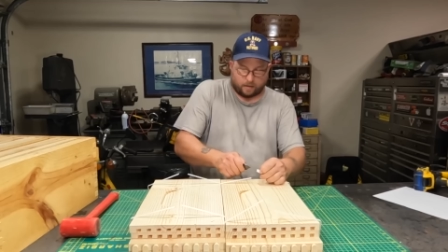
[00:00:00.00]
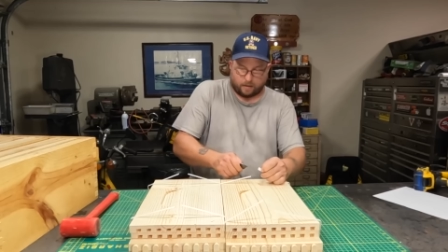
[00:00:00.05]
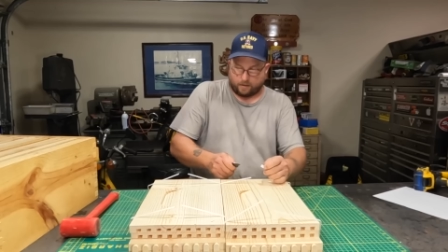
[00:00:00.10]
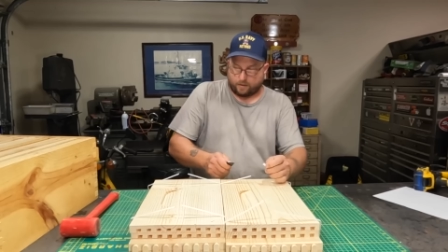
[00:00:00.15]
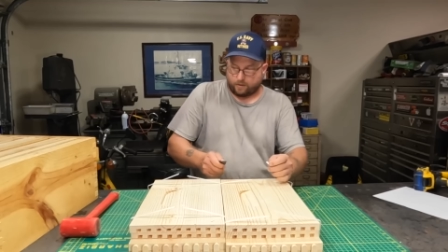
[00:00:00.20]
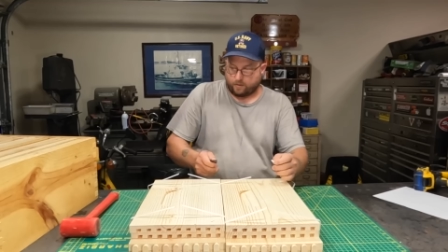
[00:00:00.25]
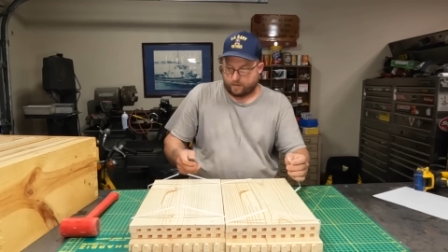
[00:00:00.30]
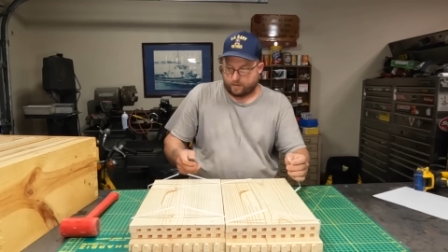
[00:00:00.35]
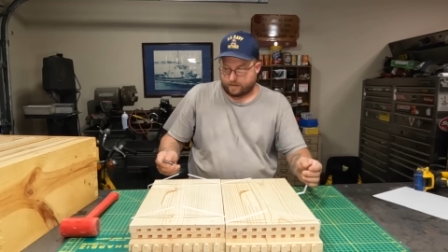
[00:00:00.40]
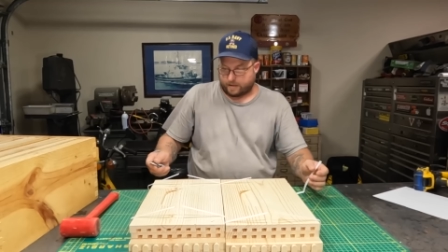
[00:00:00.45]
You
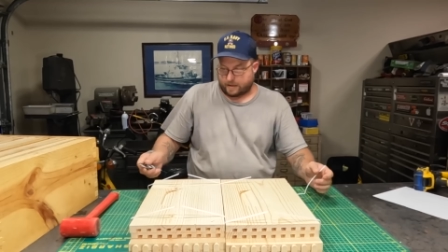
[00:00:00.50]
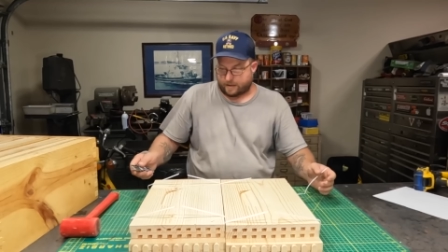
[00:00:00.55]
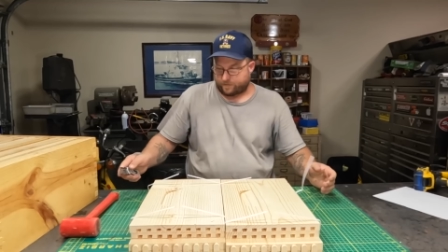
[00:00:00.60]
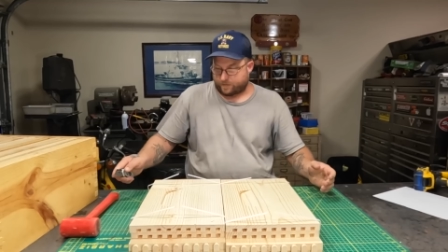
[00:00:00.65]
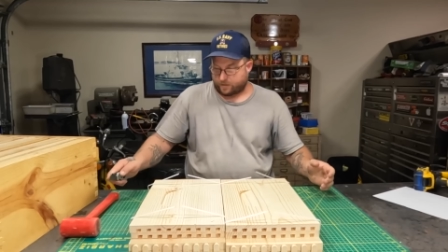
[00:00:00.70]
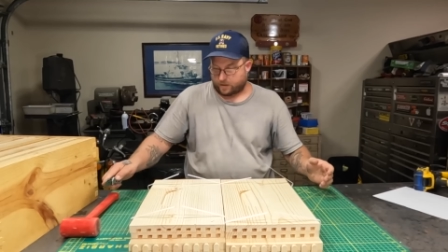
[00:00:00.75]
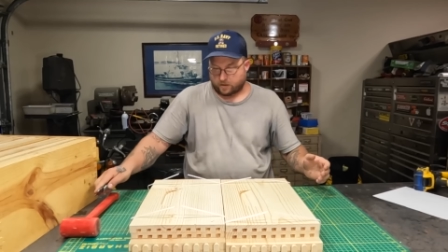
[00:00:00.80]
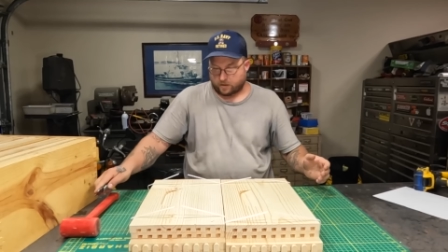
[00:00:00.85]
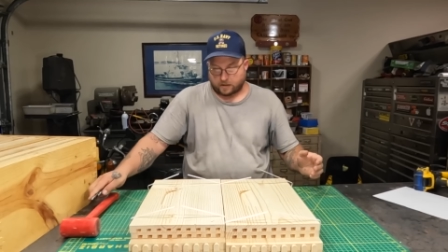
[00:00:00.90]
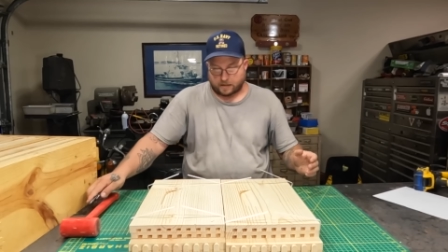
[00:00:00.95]
don't even have
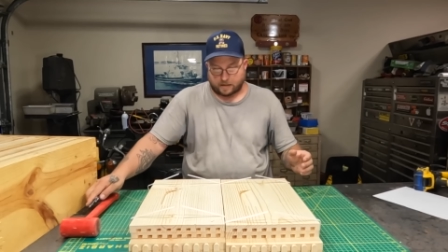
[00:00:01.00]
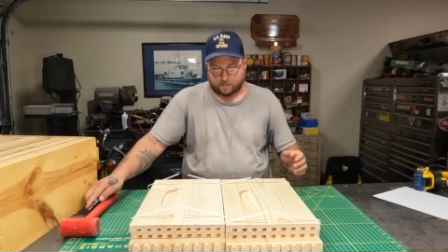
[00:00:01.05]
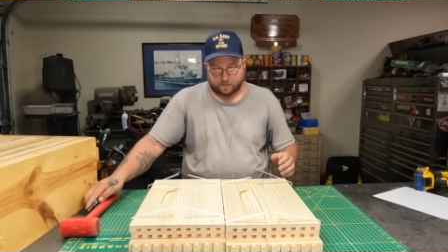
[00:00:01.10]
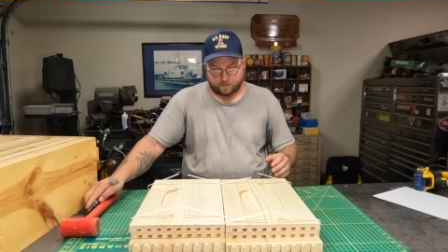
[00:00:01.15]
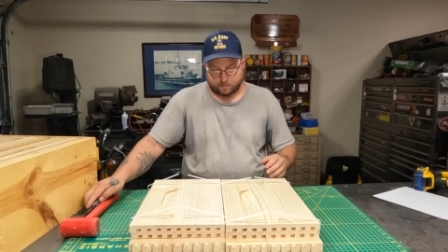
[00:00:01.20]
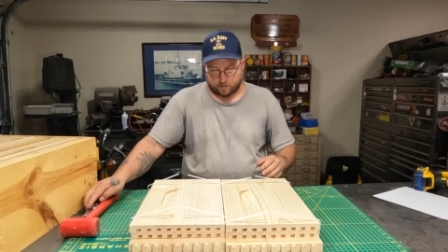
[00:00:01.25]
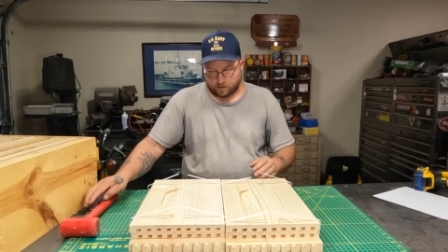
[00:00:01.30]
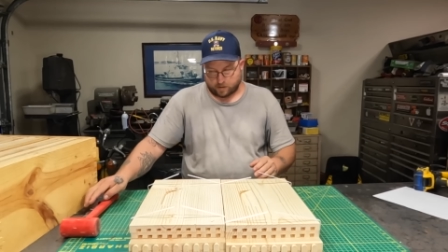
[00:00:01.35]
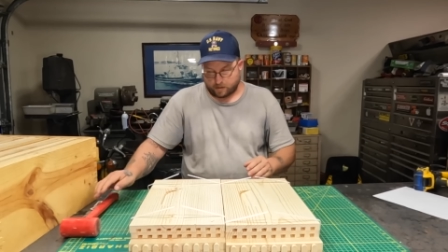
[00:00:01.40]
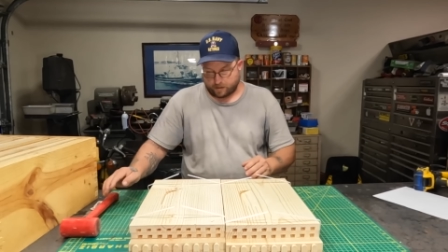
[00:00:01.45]
to clamp
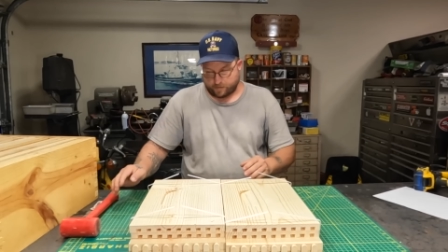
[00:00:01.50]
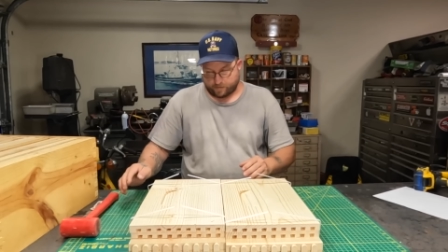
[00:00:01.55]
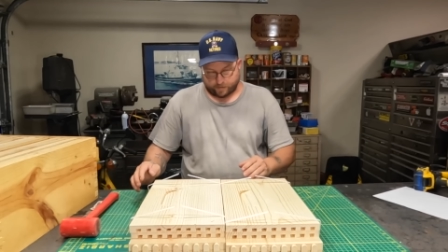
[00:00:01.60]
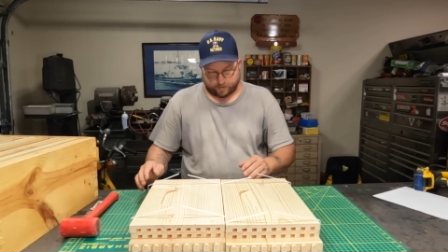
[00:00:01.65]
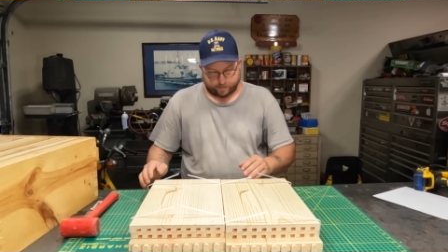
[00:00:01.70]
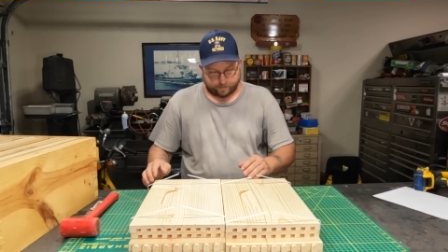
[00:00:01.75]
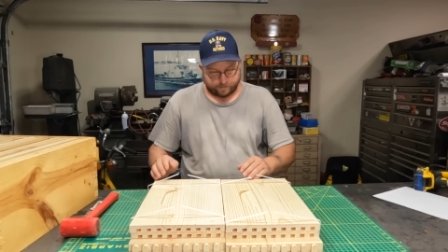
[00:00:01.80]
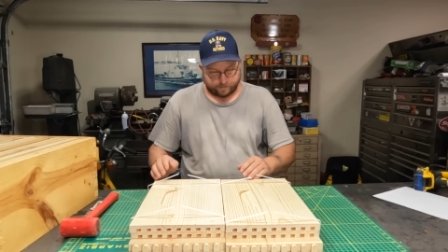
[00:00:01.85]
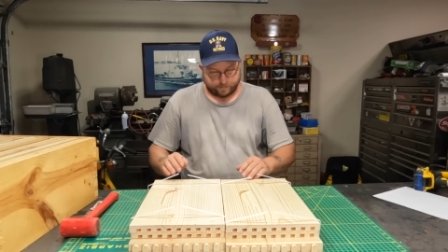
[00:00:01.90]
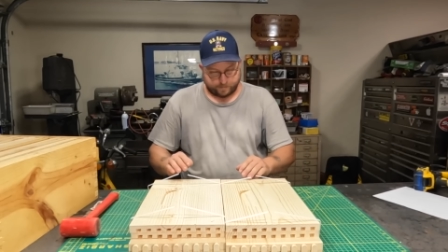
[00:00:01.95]
them or nothing.